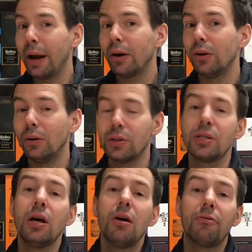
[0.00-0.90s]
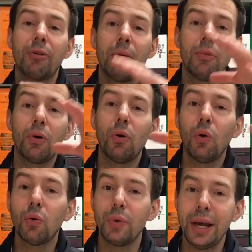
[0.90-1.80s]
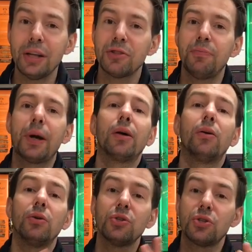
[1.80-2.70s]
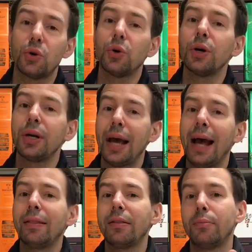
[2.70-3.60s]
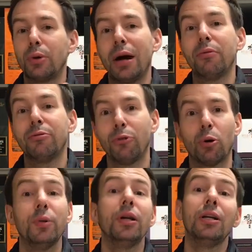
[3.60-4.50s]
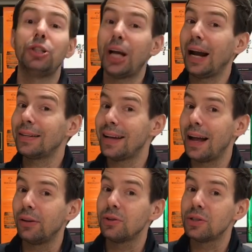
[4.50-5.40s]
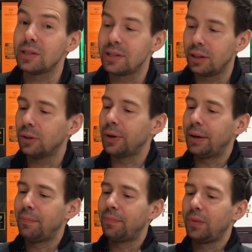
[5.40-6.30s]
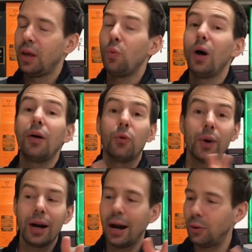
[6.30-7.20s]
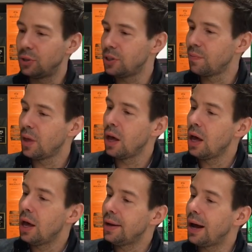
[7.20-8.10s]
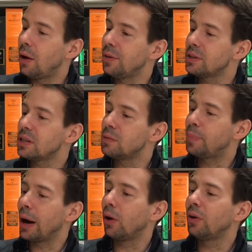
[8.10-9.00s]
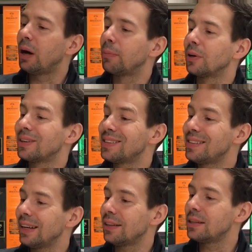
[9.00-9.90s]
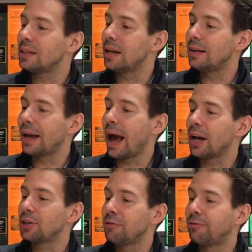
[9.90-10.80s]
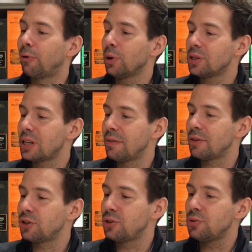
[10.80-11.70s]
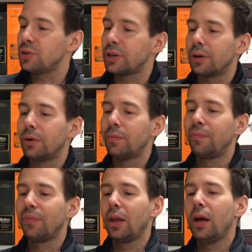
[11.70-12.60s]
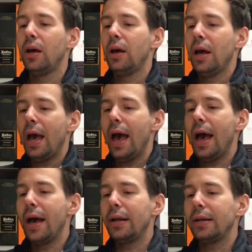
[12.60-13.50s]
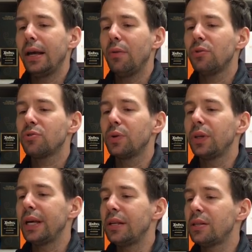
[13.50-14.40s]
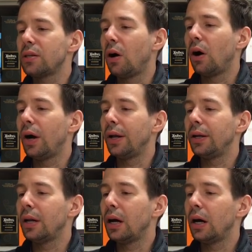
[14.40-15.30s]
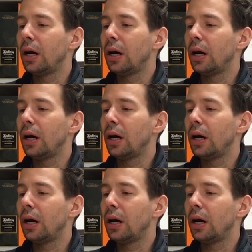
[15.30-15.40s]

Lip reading: barrels from the whole range of barrels stored at the Brown-Forman Jack Daniel's Distillery. Well, the warehouse. Now, this is barrel number 6-4720, and it was released on,